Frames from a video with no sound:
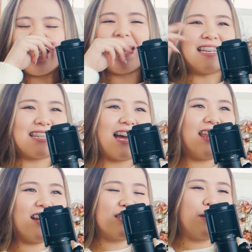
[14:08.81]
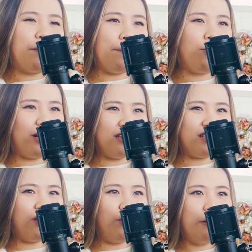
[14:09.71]
yes, I think it's super important
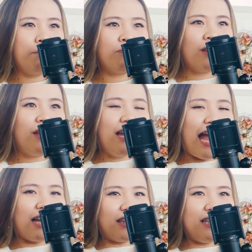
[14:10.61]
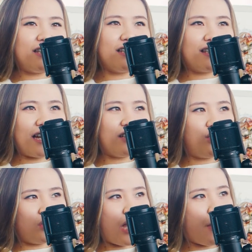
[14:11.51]
to at least
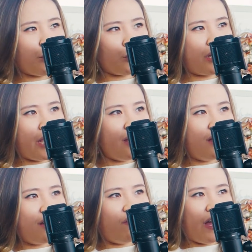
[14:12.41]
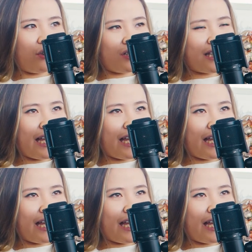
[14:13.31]
discuss your top 3 vendors.